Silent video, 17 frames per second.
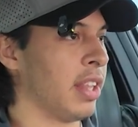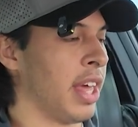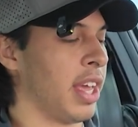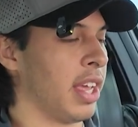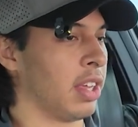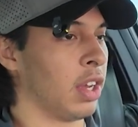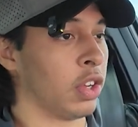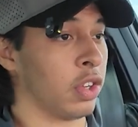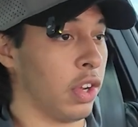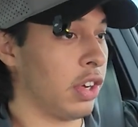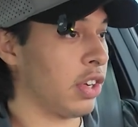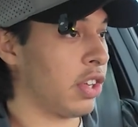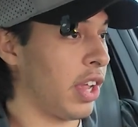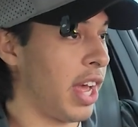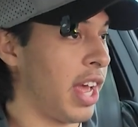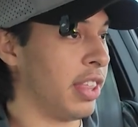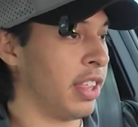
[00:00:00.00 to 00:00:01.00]
like a good
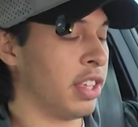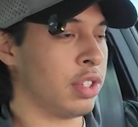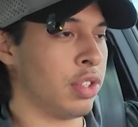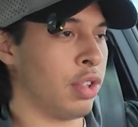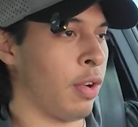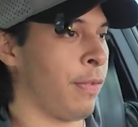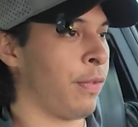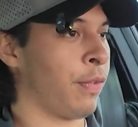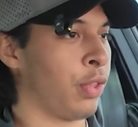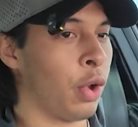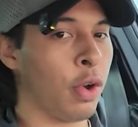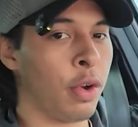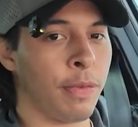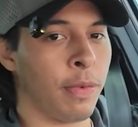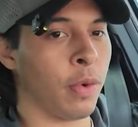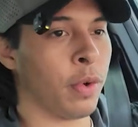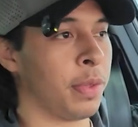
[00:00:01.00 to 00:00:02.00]
client, this is their
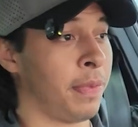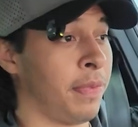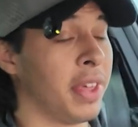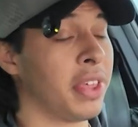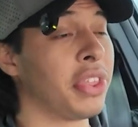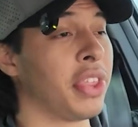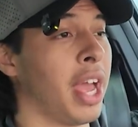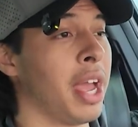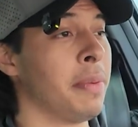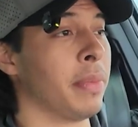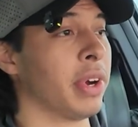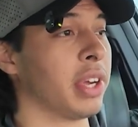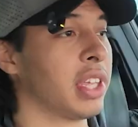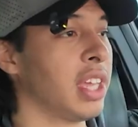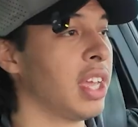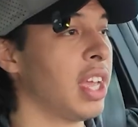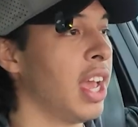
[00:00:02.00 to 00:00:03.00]
third, fourth, fifth time booking.